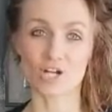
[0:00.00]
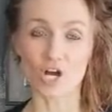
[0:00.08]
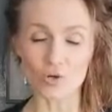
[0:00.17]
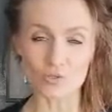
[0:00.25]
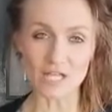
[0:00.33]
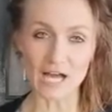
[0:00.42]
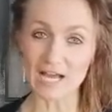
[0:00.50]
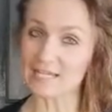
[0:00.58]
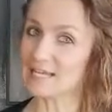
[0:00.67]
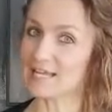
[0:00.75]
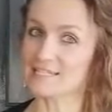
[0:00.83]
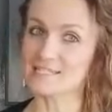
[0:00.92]

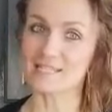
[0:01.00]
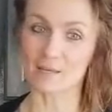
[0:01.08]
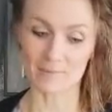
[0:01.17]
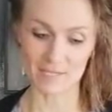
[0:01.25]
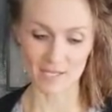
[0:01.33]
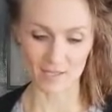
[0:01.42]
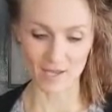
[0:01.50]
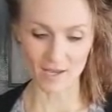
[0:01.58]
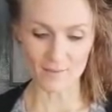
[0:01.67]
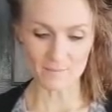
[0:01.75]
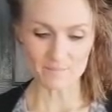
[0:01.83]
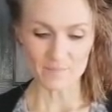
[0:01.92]
coli and Salmonella.